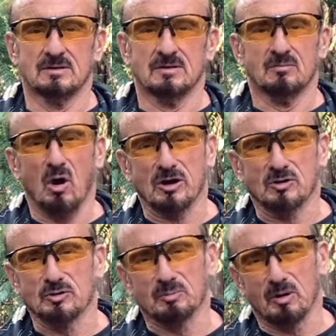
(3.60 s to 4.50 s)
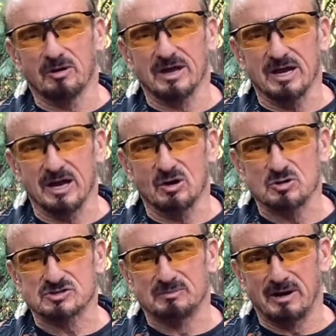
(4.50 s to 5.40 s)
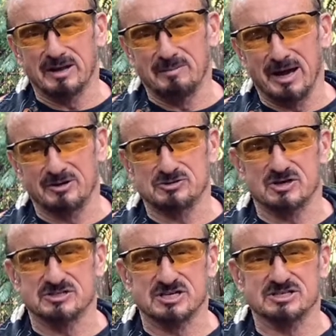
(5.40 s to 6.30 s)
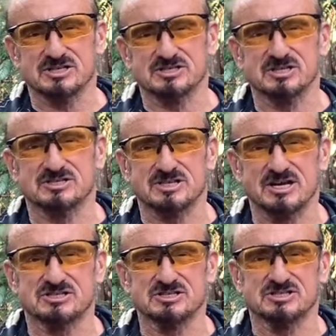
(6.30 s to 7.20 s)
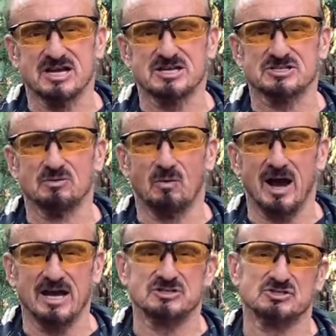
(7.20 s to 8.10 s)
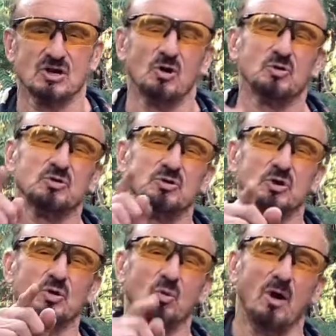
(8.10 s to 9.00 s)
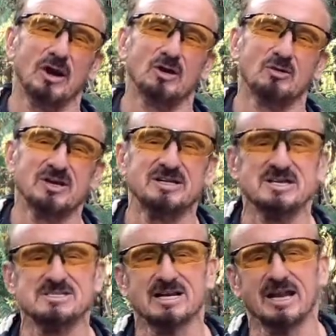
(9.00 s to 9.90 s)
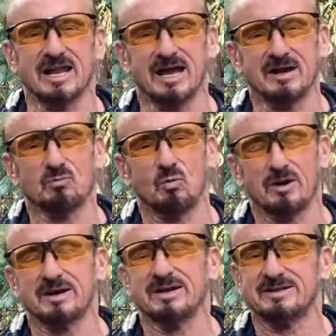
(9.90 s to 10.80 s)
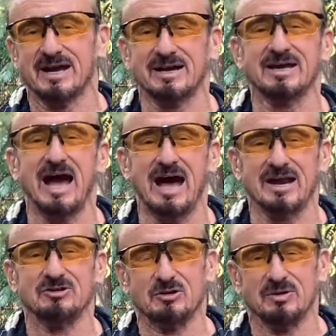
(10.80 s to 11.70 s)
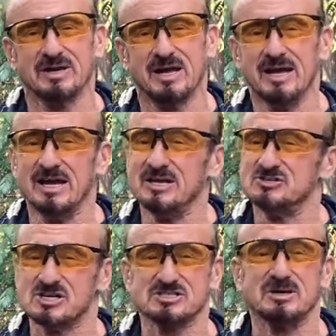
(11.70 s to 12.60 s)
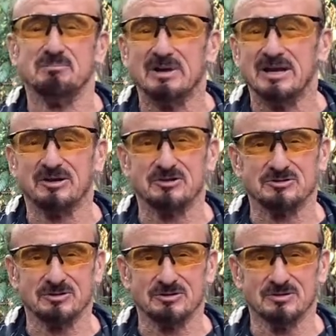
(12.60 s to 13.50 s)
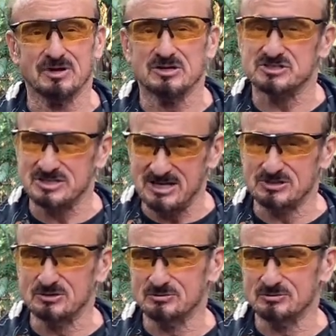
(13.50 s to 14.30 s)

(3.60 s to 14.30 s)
Marc Cuniberti here, host of Money Matters on 66 stations nationwide. So you want to go to Disneyland? We're going to tell you how to do it in just a minute or two. Stay tuned.